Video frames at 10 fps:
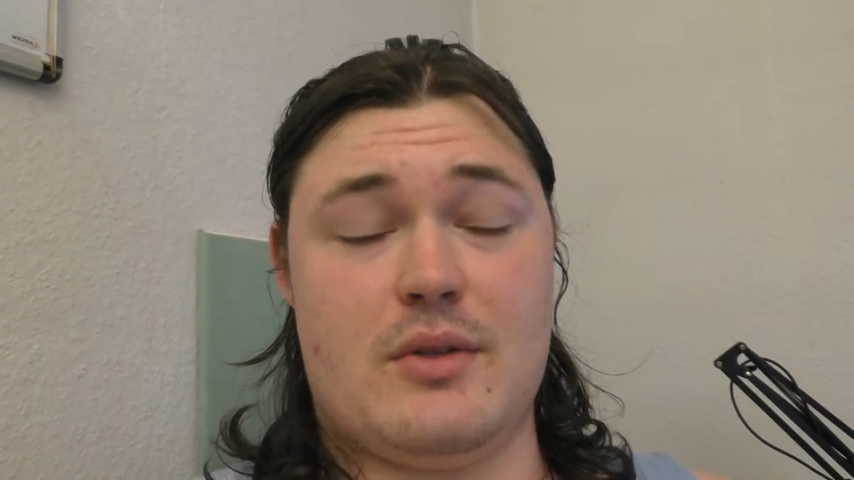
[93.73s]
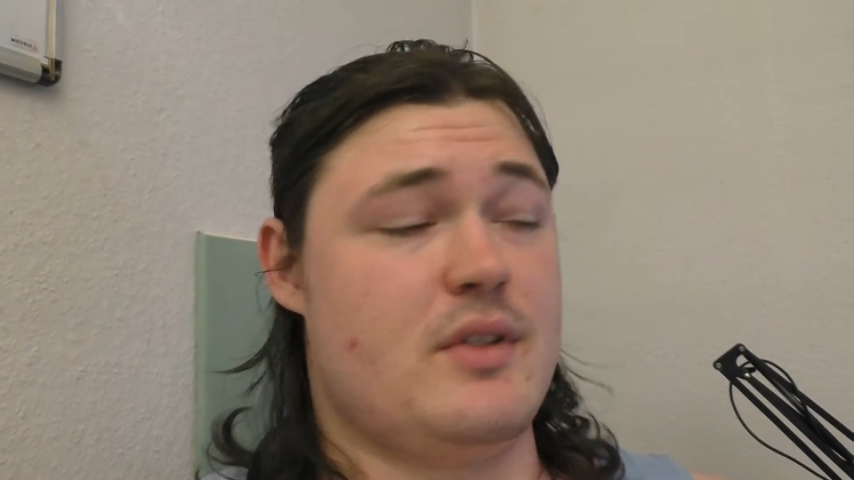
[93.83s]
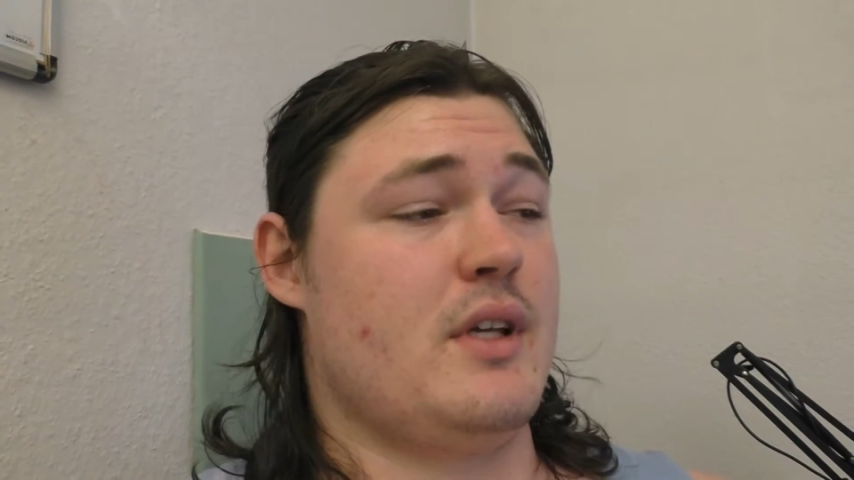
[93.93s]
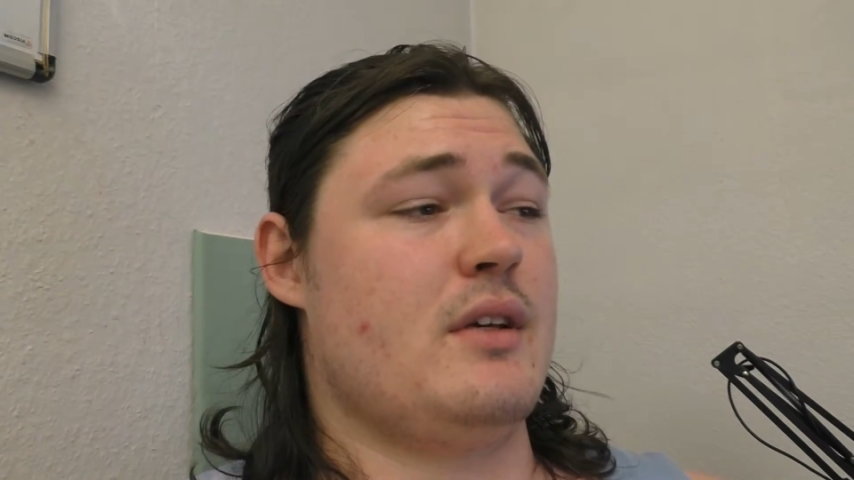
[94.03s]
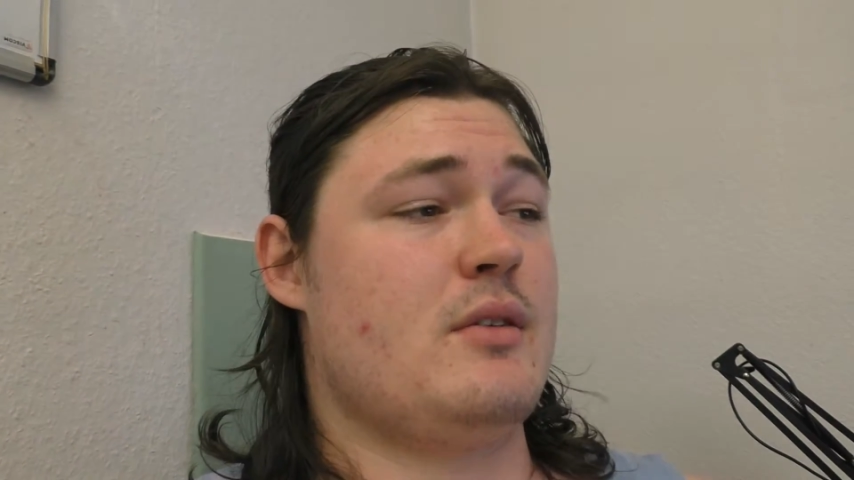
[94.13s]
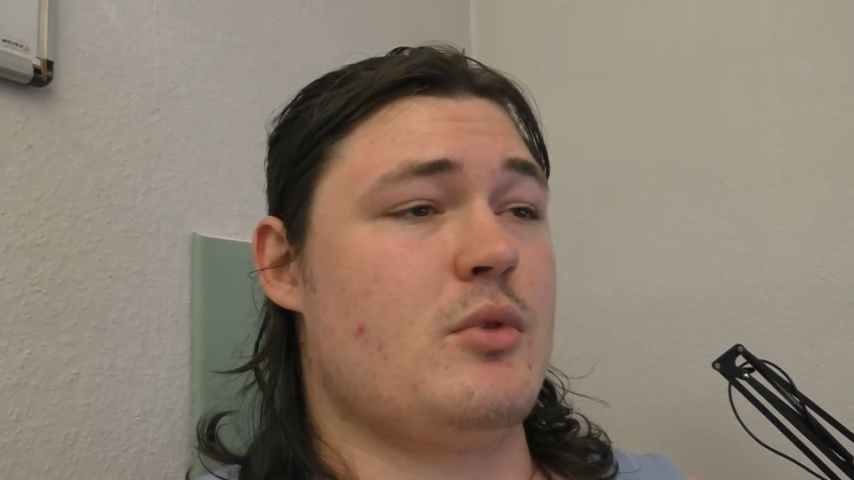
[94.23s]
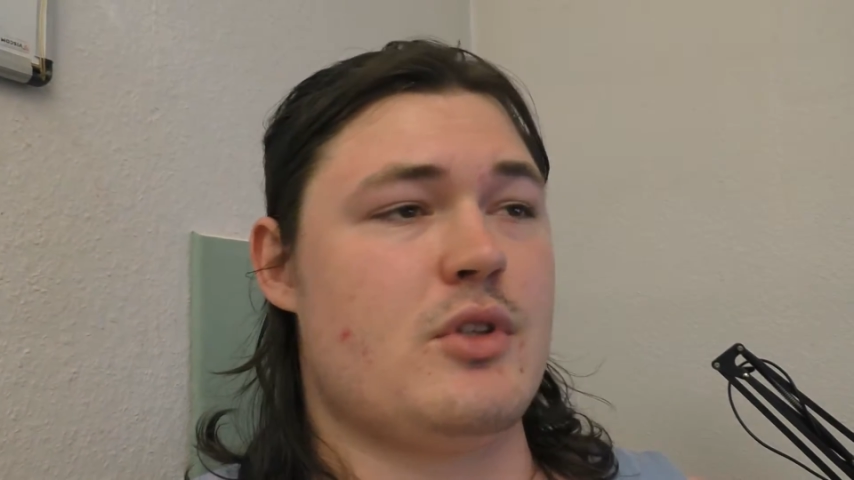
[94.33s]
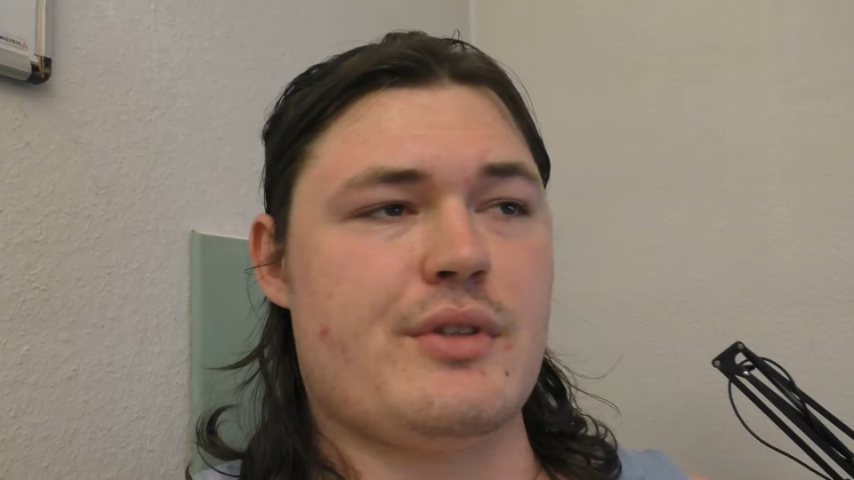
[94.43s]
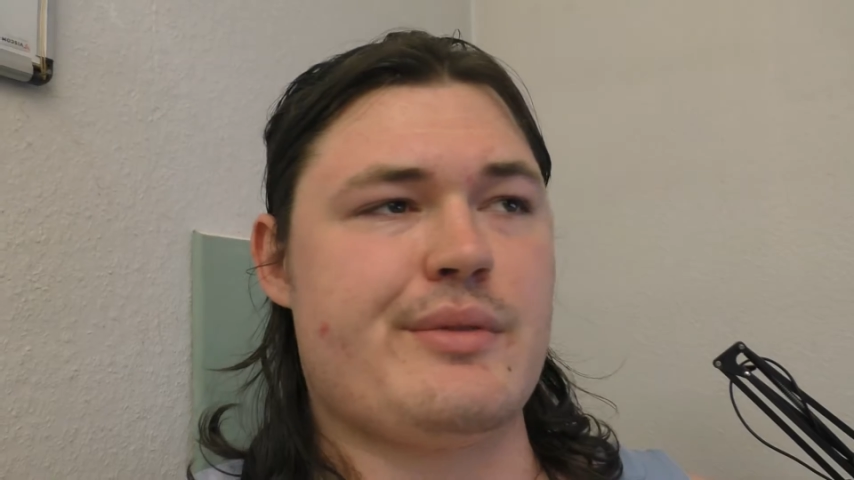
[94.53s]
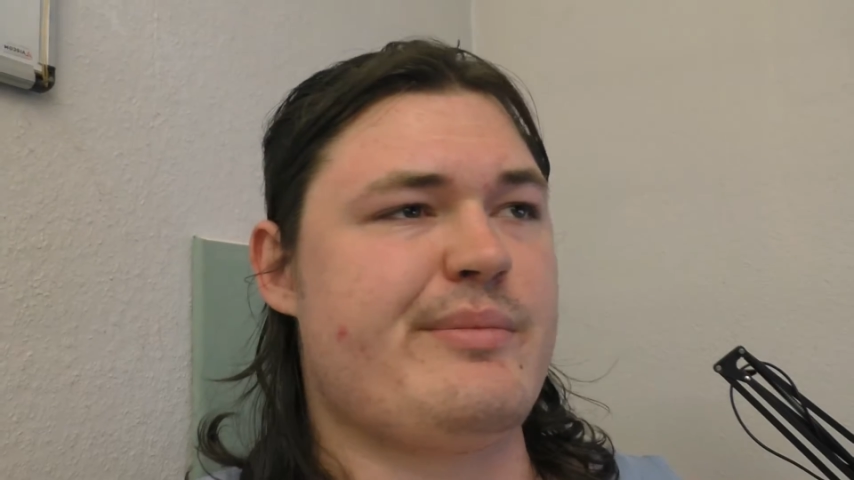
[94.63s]
a day,
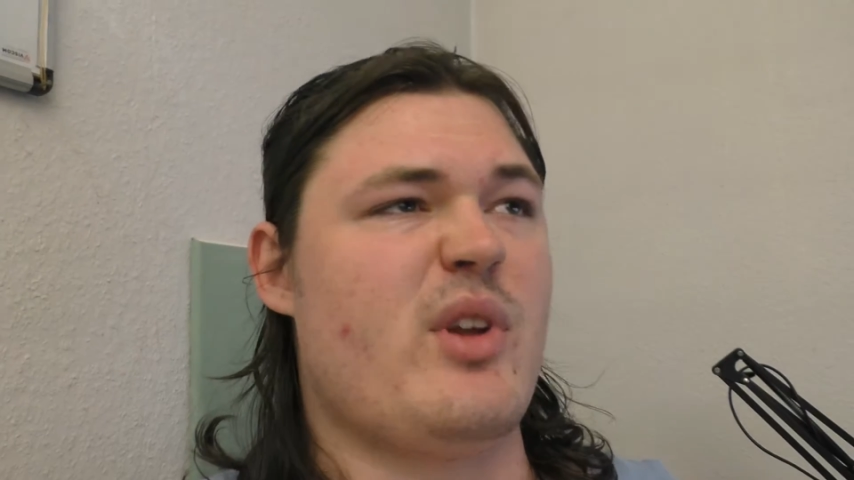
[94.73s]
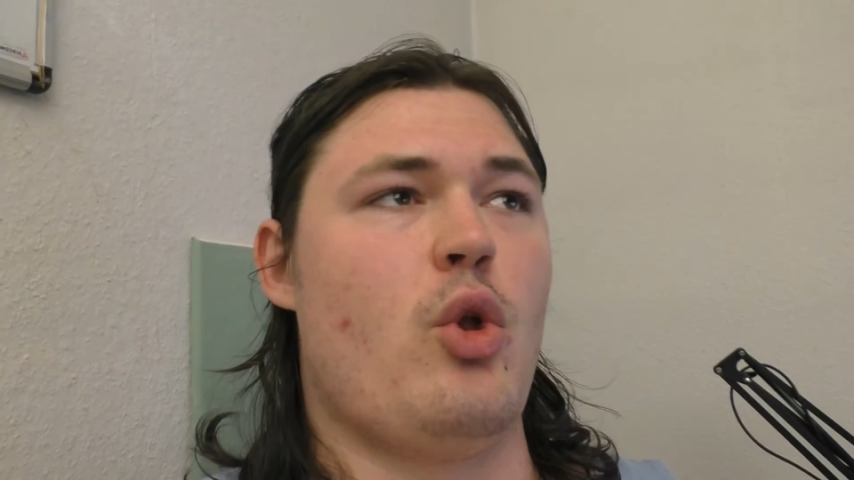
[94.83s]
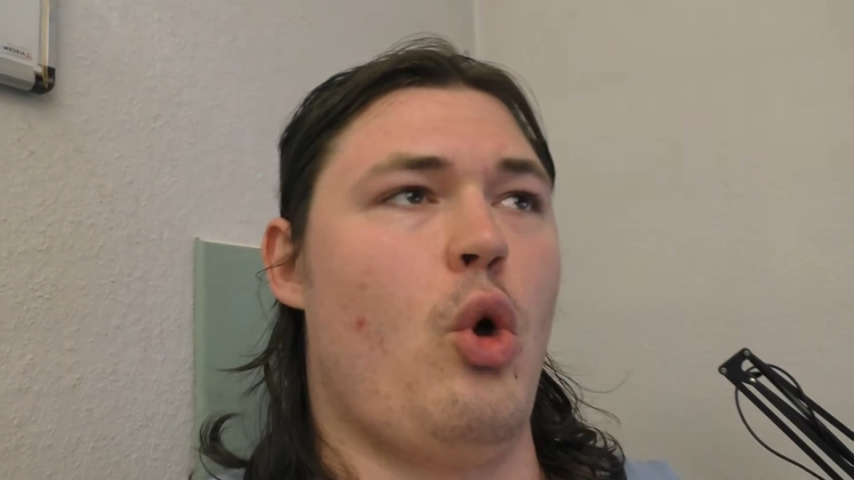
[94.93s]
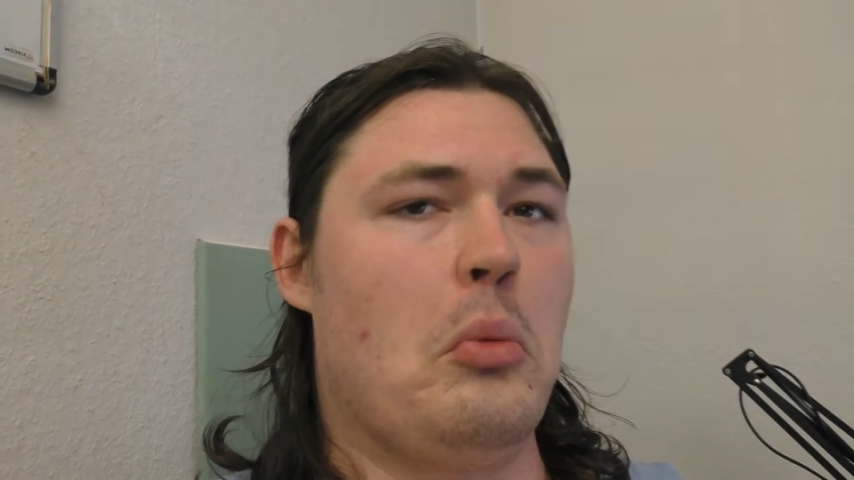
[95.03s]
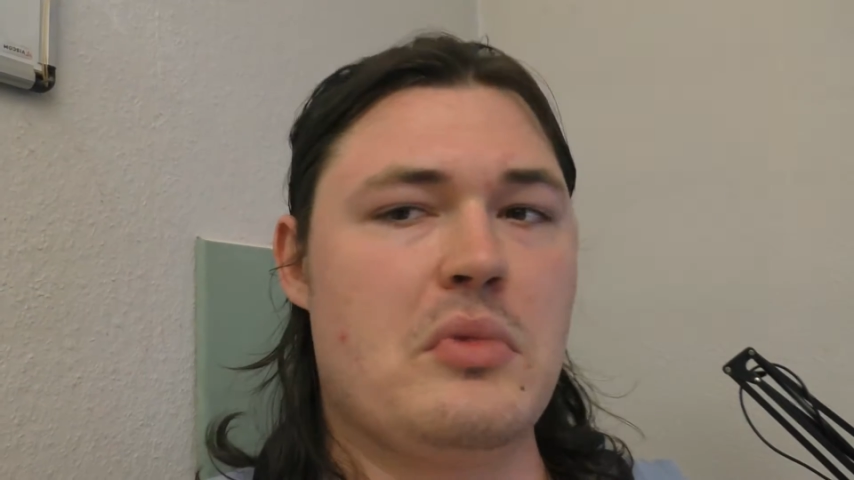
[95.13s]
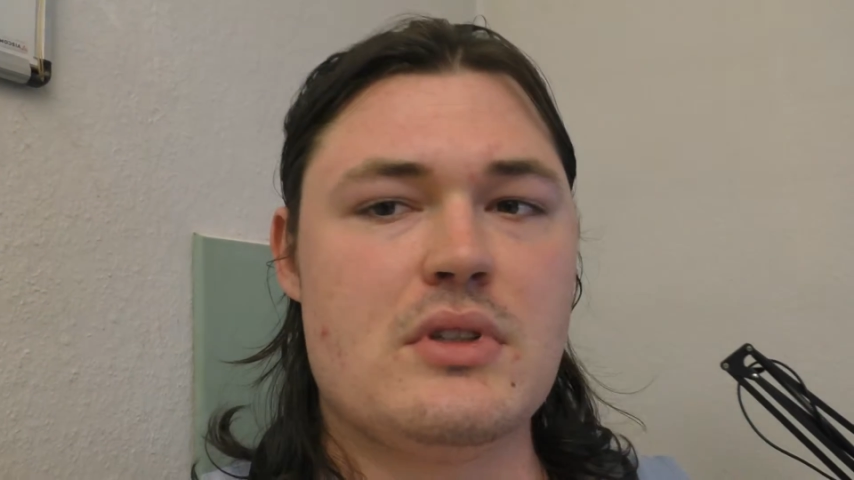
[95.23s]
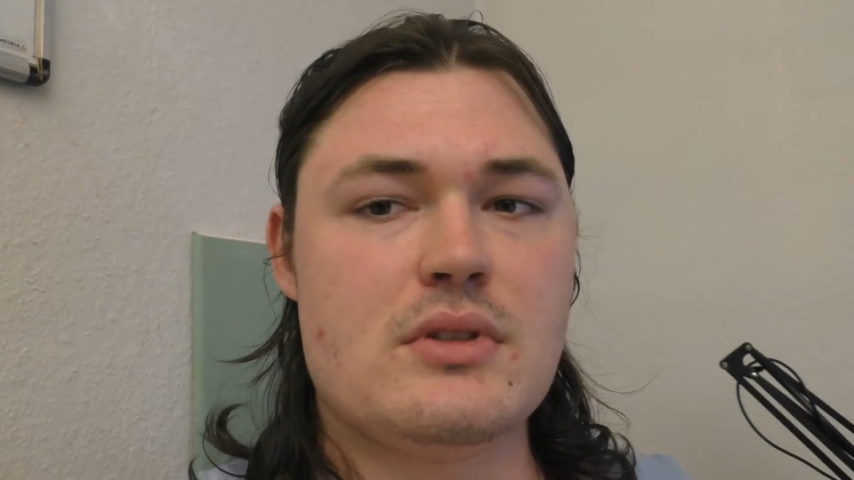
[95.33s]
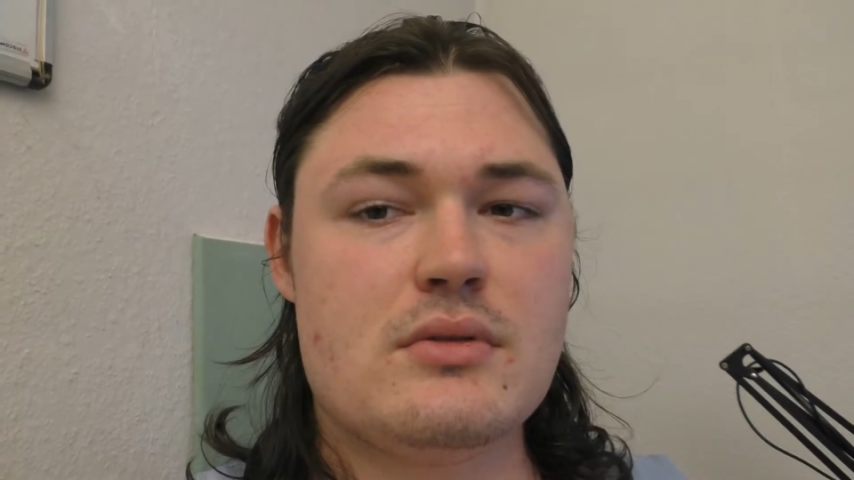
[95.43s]
which is normal.